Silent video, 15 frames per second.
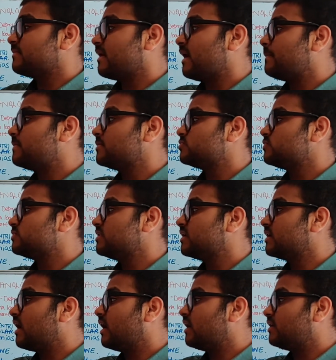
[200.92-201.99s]
happens with the
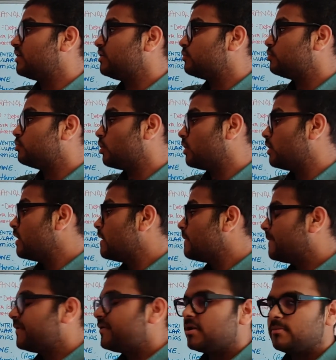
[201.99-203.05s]
carteolol.
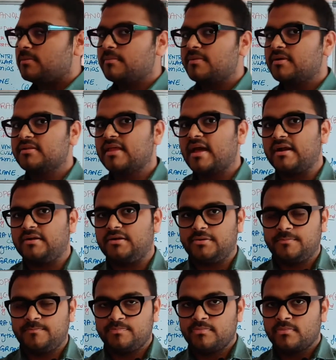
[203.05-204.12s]
But remember that
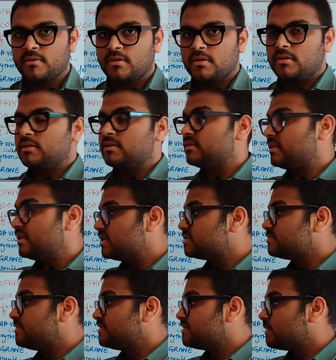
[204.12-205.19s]

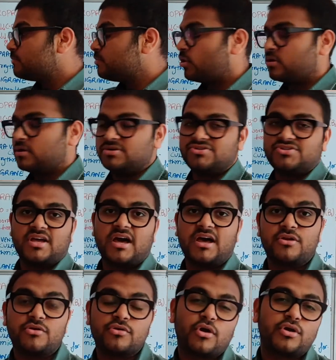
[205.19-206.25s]
these beta blockers
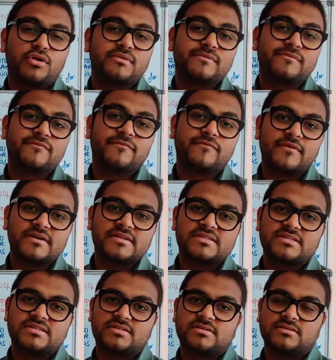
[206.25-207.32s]
are not the
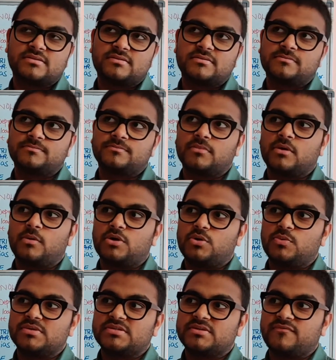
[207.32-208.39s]
first
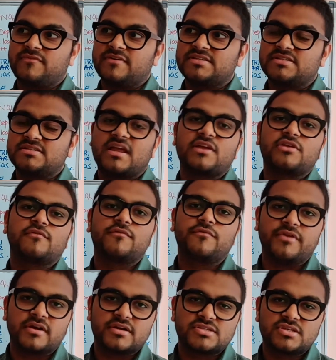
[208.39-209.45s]
line of
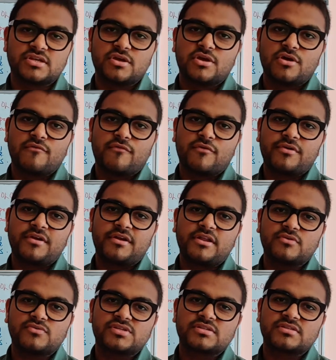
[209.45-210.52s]
drugs for
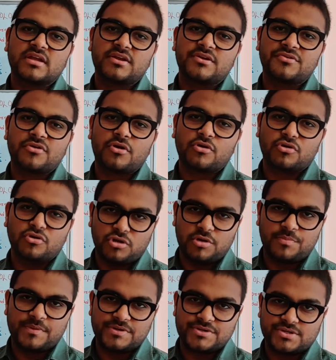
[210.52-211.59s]
reducing the
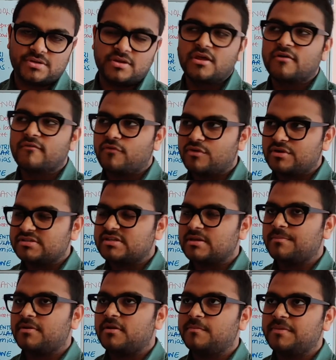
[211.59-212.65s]
intraocular pressure. For
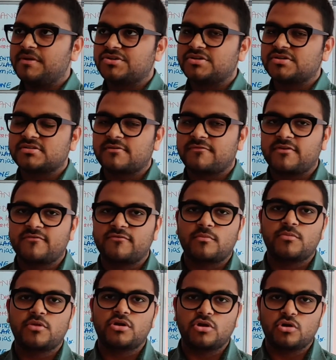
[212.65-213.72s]
example, a patient is suffering from
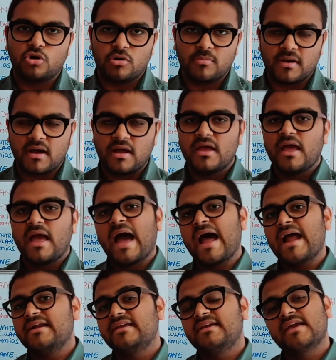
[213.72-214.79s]
the glaucoma
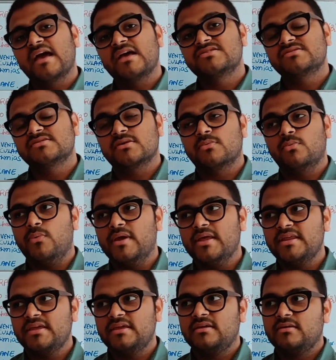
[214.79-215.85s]
and he has a
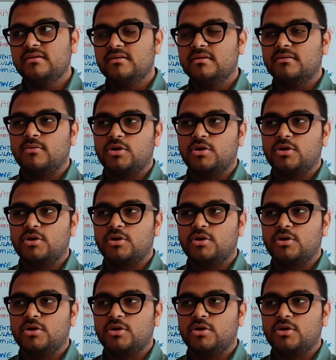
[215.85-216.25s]
very